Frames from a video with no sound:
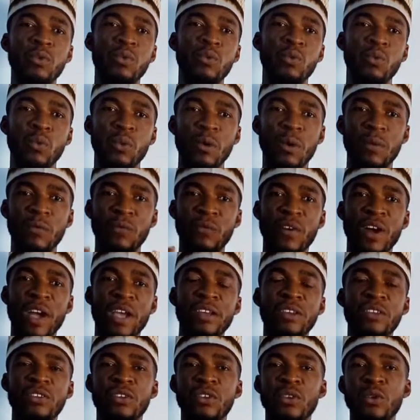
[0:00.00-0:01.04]
to
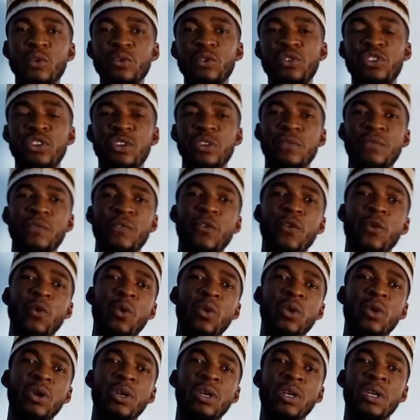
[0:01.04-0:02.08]
find the solution
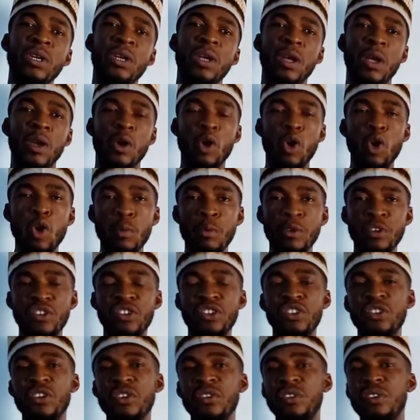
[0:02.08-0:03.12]
for a
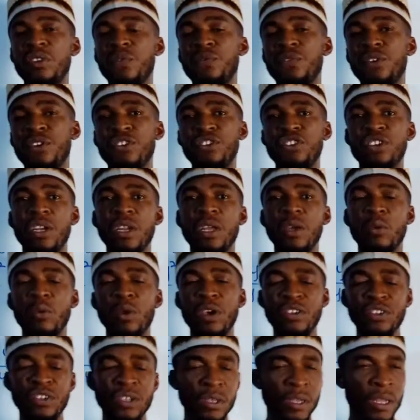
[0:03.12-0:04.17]
homogeneous differential
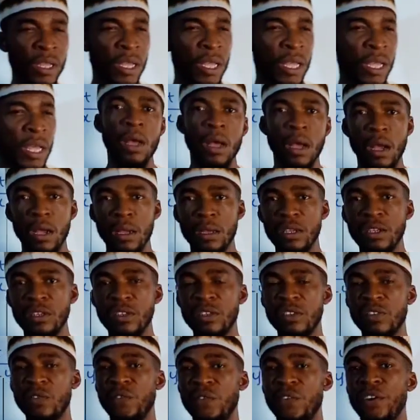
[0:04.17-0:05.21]
equation. It
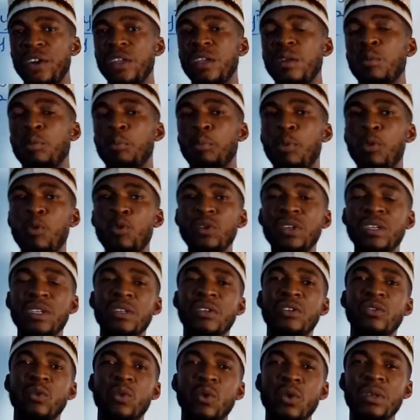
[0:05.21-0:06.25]
is very
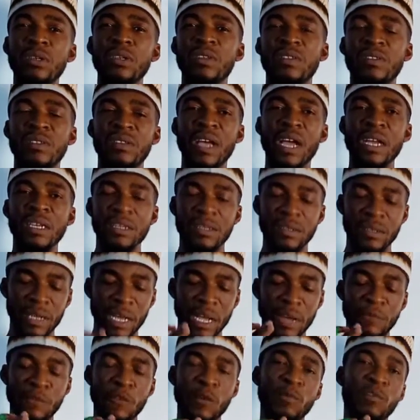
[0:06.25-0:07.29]
important to understand the
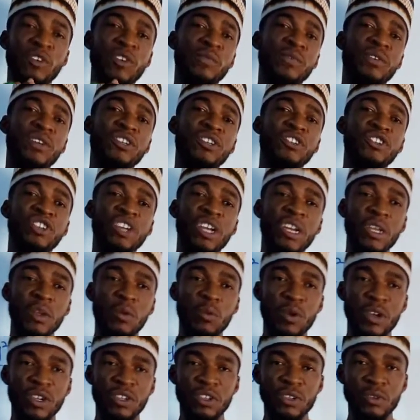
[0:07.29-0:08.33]
type of differential
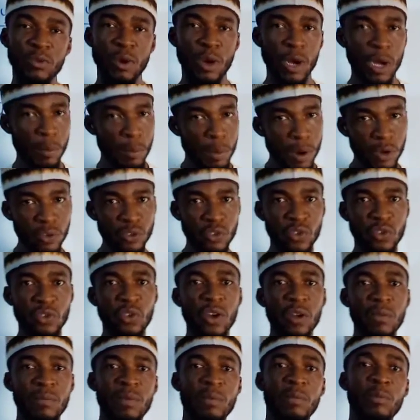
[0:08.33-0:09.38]
equation you are about to
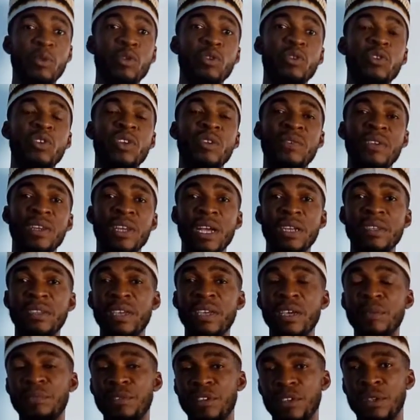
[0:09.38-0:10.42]
solve before you even
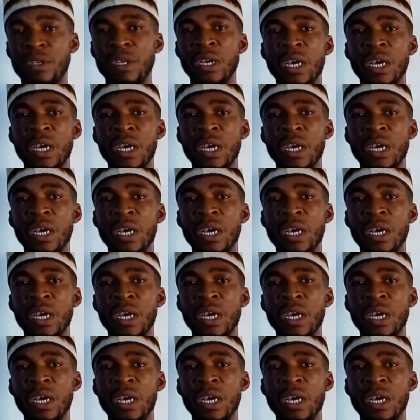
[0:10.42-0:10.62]
attempt.